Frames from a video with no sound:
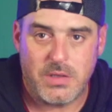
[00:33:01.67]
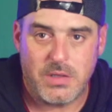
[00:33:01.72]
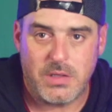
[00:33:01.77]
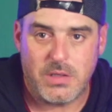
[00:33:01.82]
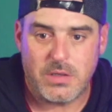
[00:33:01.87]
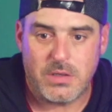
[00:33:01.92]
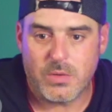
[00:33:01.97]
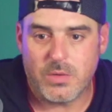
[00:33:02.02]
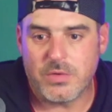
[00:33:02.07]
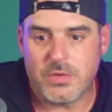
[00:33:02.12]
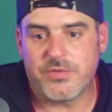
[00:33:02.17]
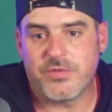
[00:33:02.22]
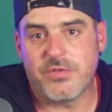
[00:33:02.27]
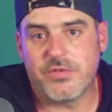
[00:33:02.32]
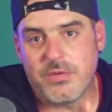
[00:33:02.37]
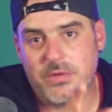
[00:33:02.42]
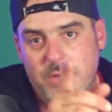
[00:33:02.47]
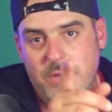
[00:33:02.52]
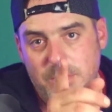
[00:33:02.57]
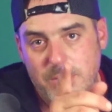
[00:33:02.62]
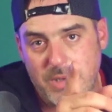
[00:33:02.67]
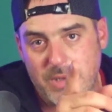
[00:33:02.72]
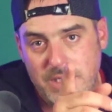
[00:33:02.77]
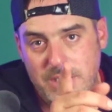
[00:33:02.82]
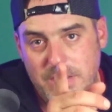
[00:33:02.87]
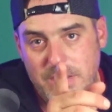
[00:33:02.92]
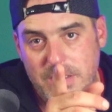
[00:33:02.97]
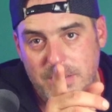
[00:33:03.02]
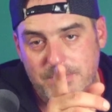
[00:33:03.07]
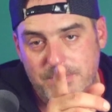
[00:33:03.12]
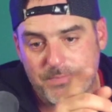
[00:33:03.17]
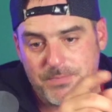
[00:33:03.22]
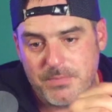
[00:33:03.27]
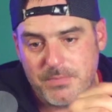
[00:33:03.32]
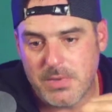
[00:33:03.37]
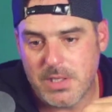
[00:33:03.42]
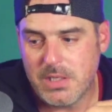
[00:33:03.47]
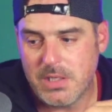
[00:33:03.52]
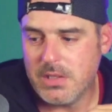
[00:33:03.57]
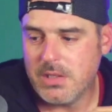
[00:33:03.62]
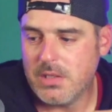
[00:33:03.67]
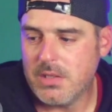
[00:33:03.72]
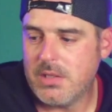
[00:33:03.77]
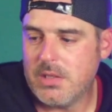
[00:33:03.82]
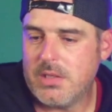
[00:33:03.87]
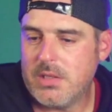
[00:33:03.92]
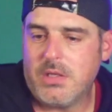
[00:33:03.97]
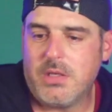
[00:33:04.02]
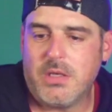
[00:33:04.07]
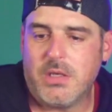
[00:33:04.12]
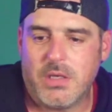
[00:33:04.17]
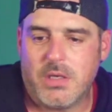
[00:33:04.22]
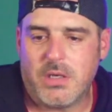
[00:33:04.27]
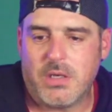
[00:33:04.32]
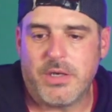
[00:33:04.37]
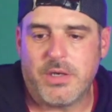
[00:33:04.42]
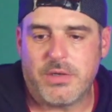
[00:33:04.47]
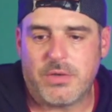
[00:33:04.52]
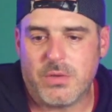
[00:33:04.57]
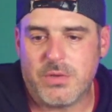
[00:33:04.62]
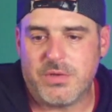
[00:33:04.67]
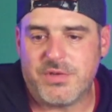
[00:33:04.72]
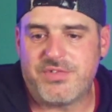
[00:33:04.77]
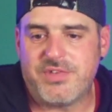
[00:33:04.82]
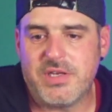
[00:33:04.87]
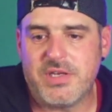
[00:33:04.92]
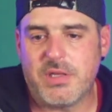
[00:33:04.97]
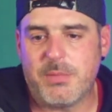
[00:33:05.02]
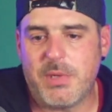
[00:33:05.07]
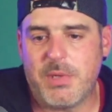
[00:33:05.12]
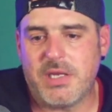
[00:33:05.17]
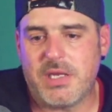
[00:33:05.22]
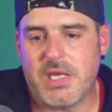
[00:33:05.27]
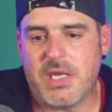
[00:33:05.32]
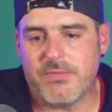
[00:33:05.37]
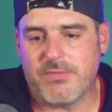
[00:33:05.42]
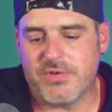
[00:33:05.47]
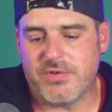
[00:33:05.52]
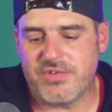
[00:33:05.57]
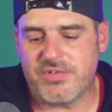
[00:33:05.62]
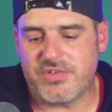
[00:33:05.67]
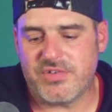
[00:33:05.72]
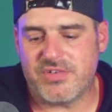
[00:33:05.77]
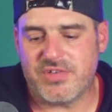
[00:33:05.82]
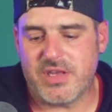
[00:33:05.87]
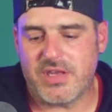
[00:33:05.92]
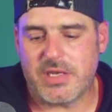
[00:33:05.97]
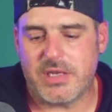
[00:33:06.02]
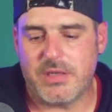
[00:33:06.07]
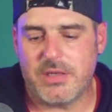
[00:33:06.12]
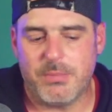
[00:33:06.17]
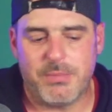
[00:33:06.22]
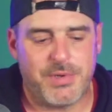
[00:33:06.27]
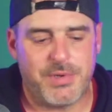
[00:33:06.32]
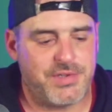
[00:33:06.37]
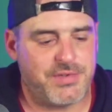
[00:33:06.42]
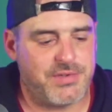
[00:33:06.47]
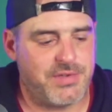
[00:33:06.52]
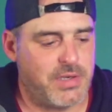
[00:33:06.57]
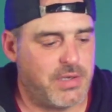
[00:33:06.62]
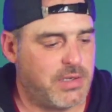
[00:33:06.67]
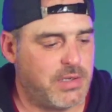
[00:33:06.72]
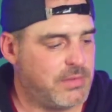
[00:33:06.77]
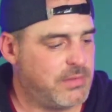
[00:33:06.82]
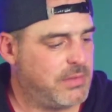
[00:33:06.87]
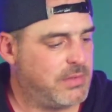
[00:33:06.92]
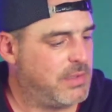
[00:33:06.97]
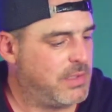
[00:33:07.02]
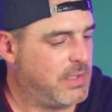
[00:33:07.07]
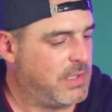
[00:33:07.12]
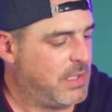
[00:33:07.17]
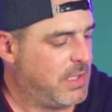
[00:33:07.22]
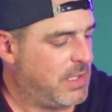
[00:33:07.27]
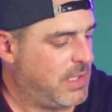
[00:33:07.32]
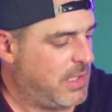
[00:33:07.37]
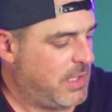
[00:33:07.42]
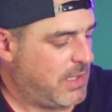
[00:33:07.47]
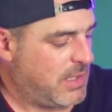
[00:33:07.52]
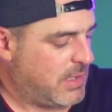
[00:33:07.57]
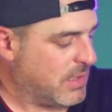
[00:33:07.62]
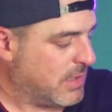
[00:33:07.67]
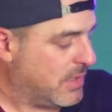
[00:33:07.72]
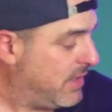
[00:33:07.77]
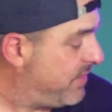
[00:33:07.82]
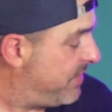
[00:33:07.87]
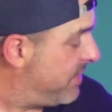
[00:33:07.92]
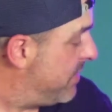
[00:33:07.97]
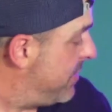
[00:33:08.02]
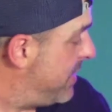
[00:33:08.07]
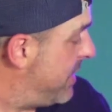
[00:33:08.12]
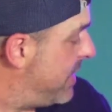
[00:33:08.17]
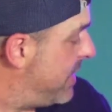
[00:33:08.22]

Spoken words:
of course, main cam. All right, cool. Let's stay on the main cam for just a second. But listen, man,